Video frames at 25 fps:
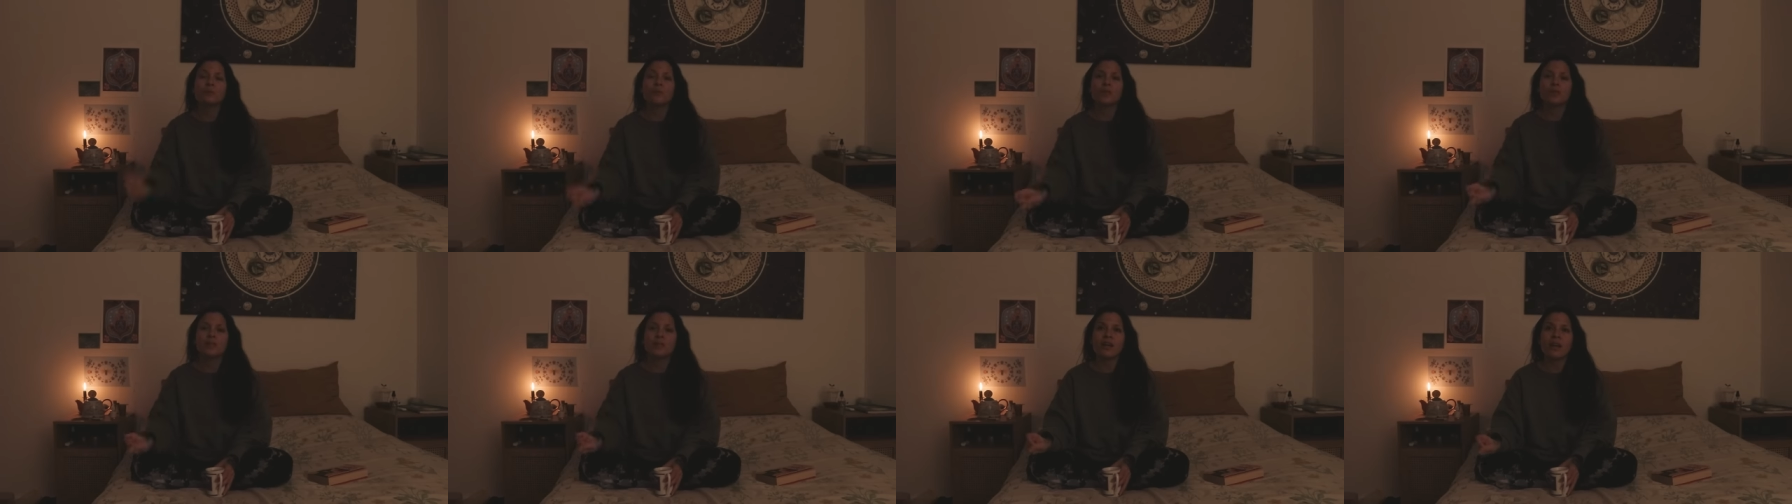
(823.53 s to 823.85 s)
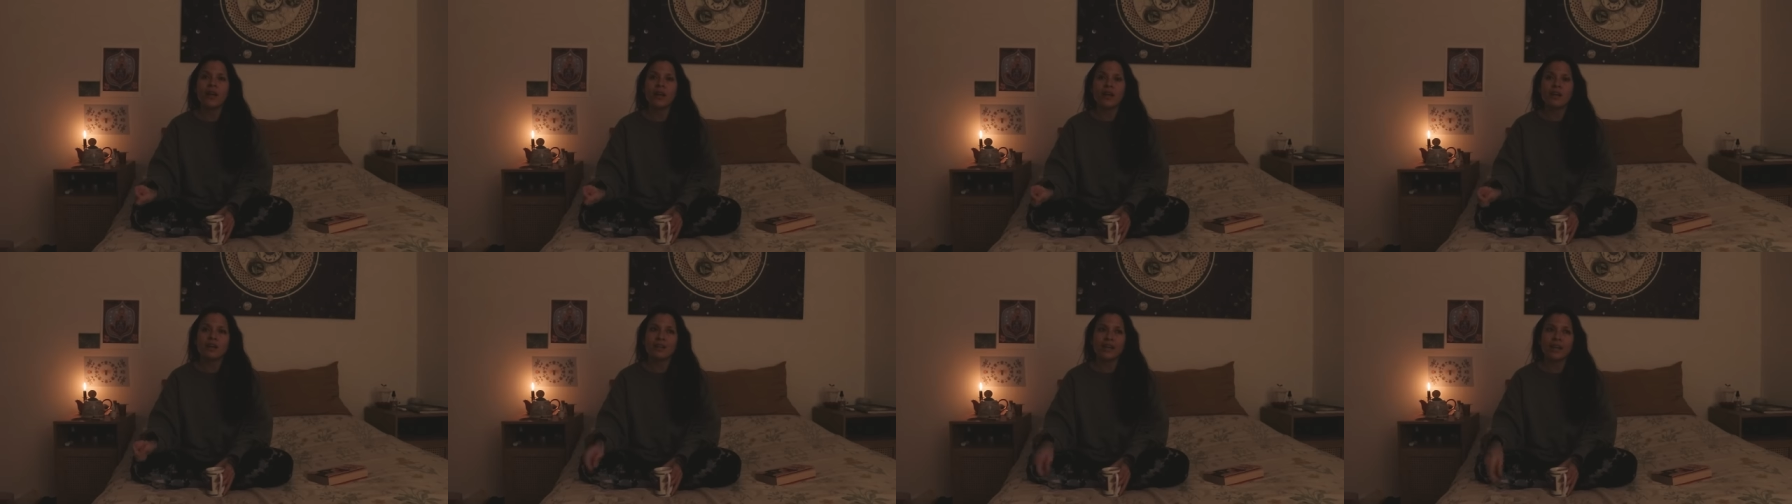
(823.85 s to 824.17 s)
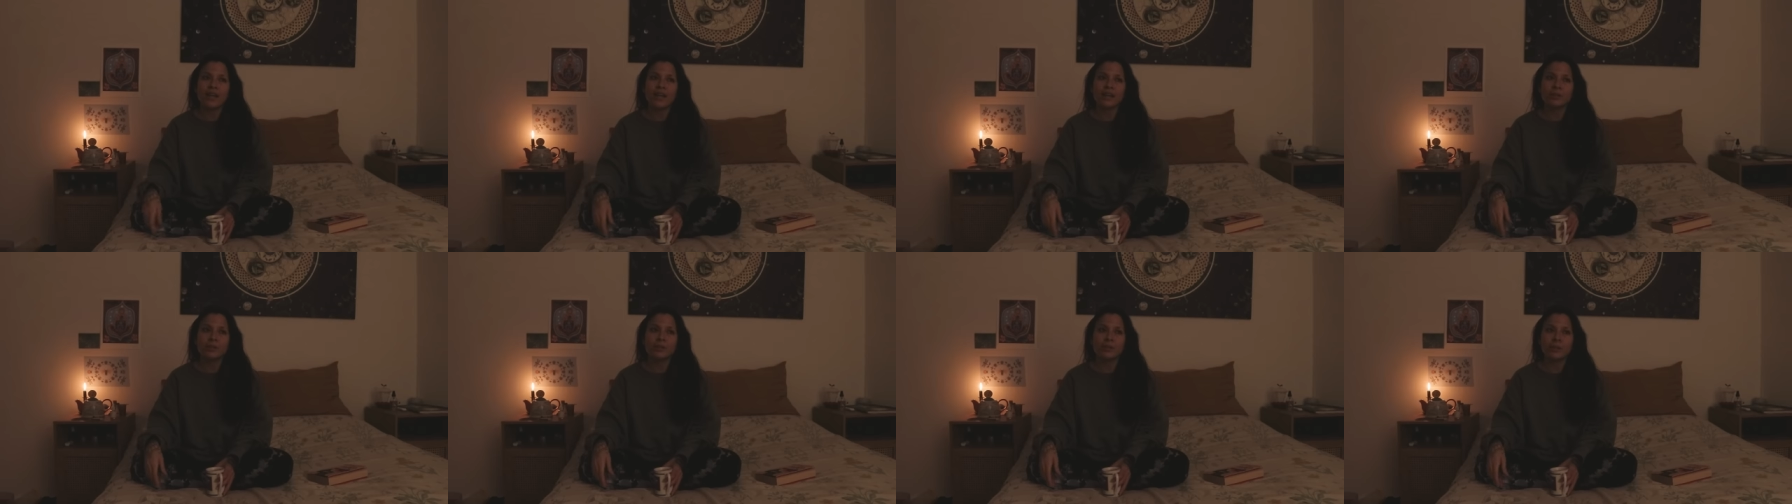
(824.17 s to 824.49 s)
whatnot,
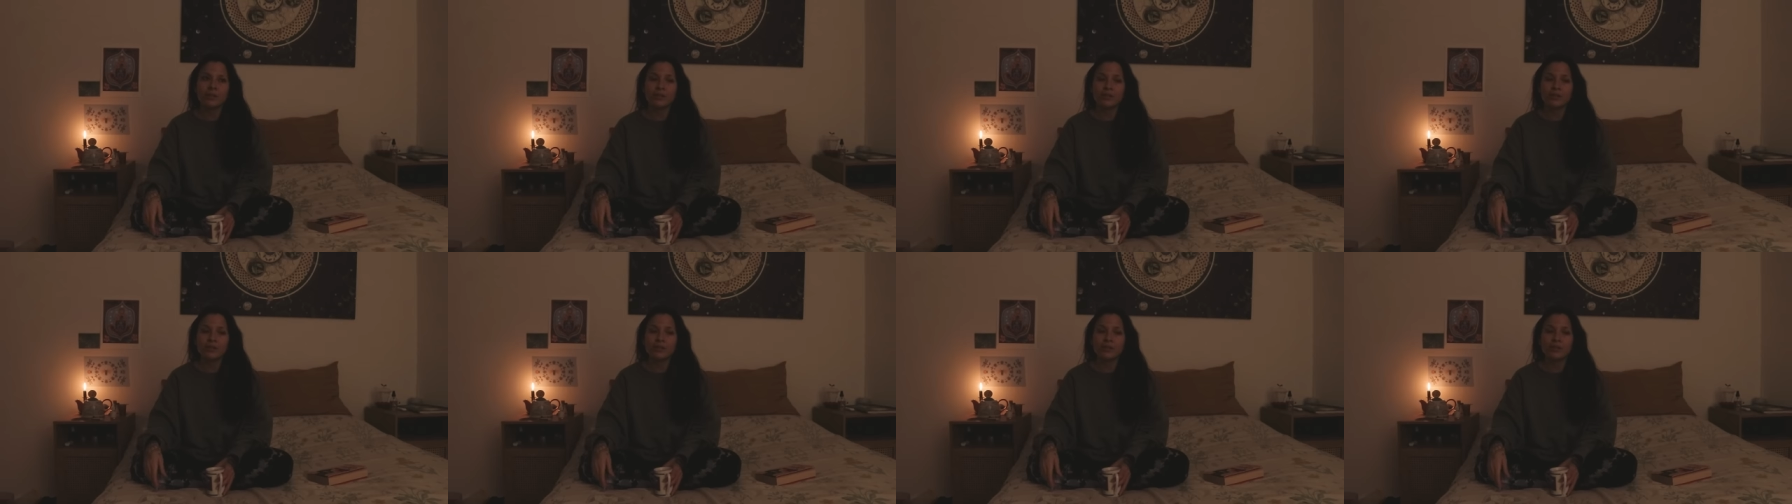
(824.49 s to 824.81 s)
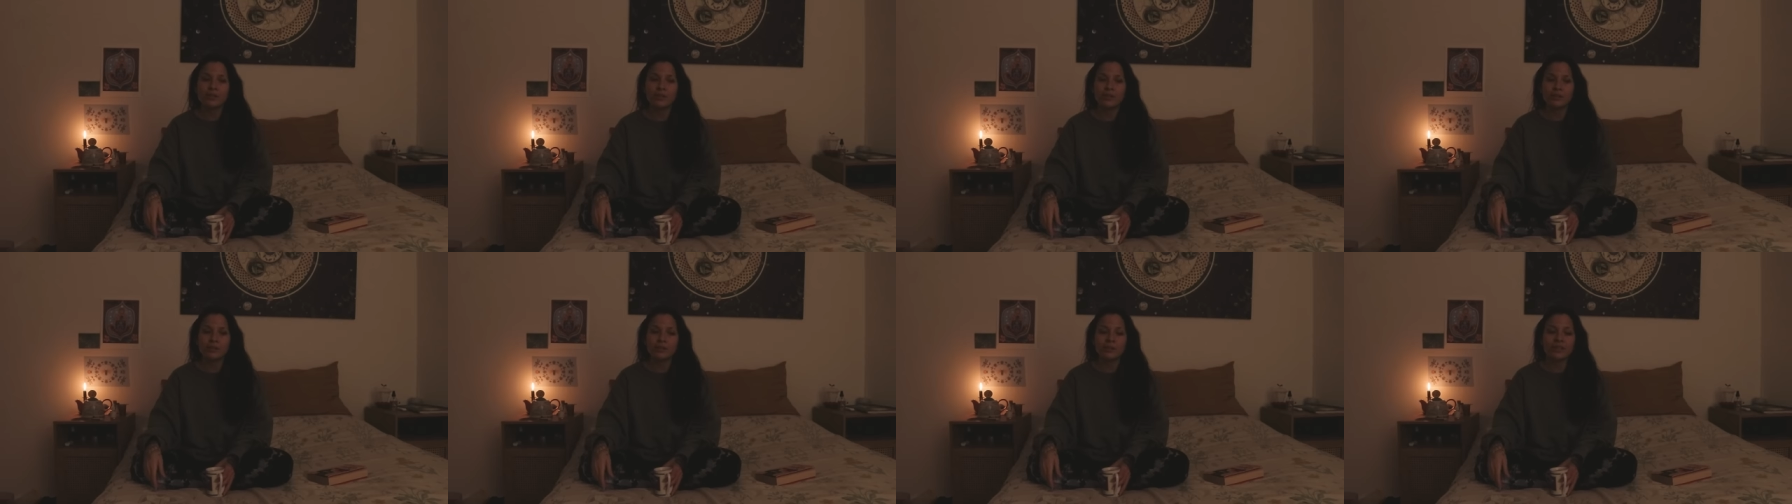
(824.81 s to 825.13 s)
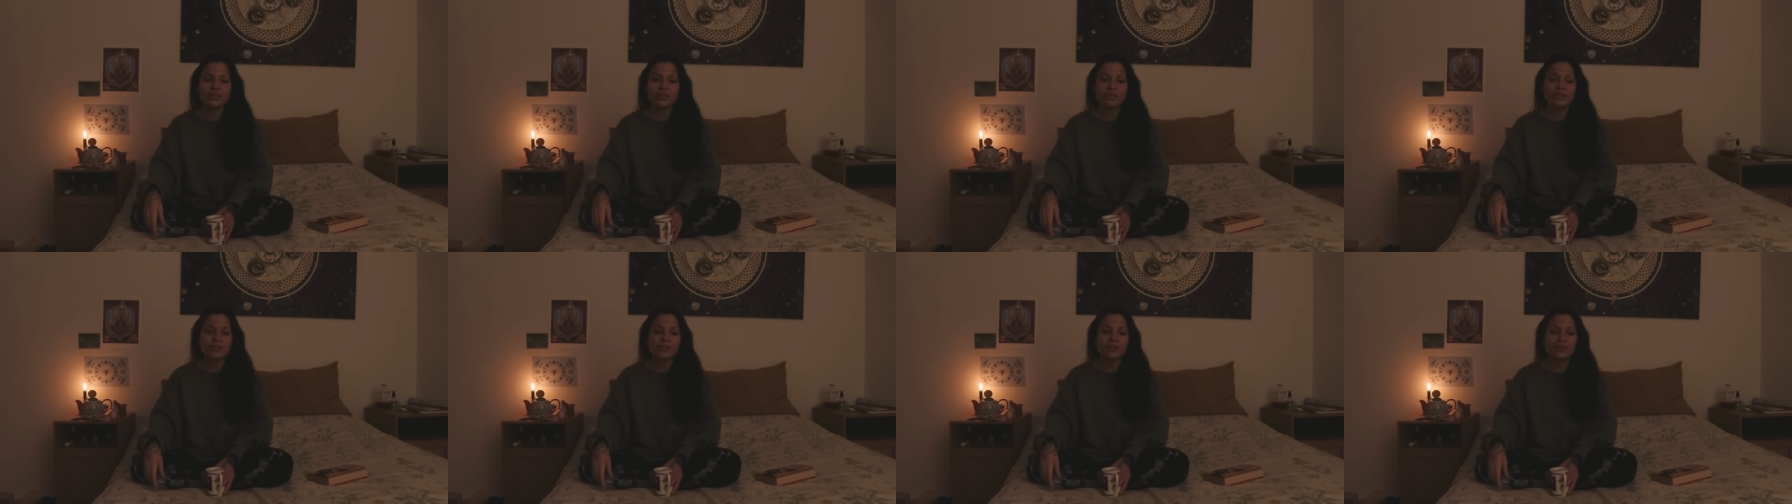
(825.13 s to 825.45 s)
and moments where
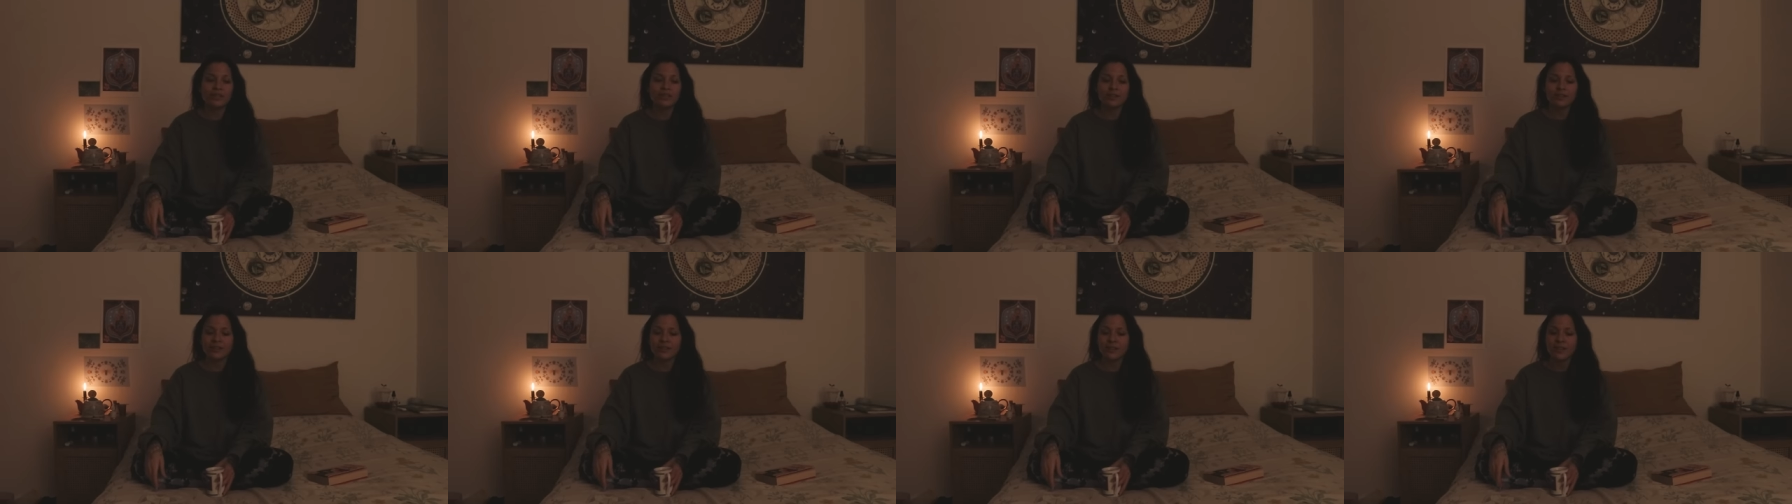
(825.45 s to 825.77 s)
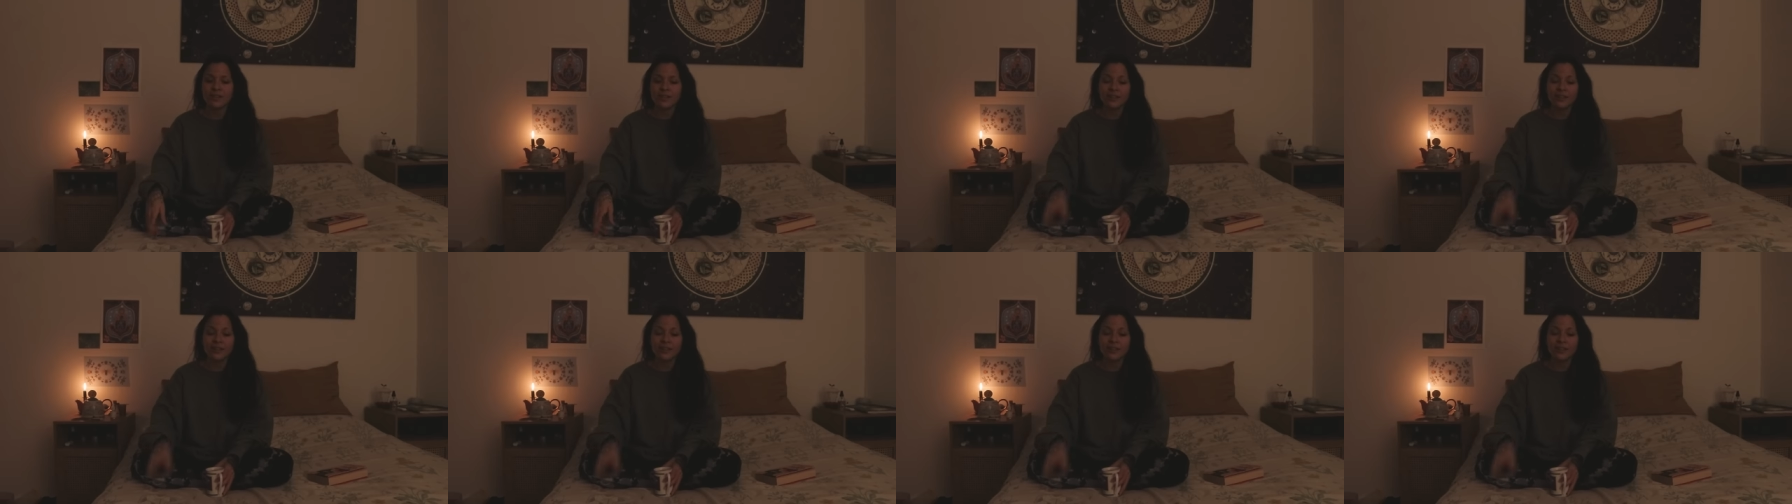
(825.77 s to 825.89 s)
we just,